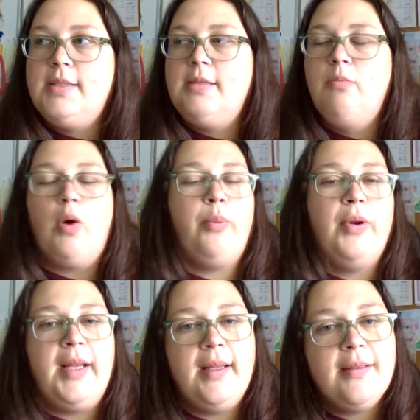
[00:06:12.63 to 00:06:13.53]
More
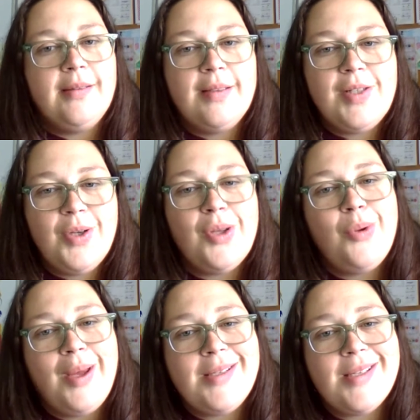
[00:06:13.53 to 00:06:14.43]
pretty. Did you hear the
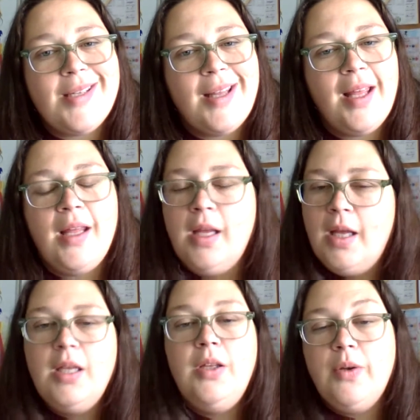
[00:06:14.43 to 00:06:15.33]
way I just said that?
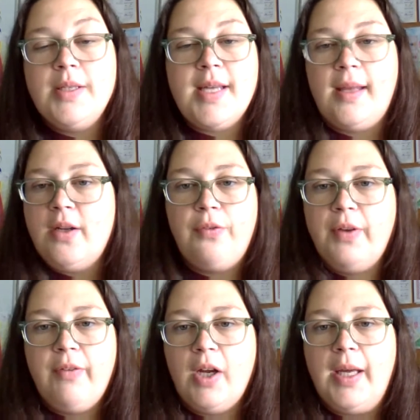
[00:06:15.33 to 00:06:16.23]
You can tell I don't
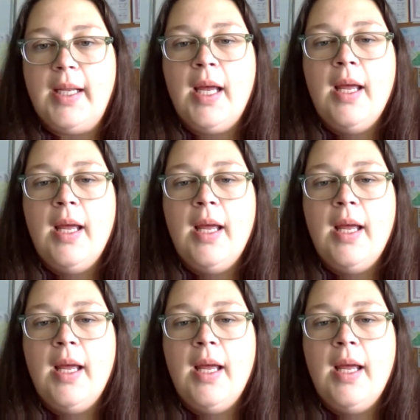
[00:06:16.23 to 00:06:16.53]
feel very good.